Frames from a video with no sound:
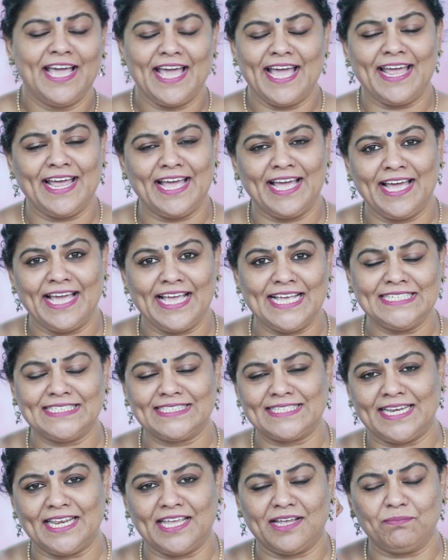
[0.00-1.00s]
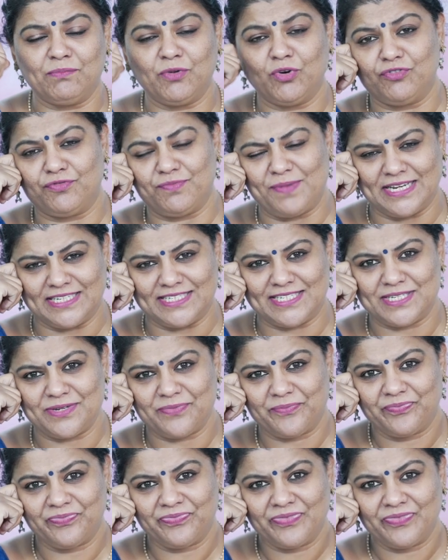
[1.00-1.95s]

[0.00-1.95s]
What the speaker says: aesthetic movement.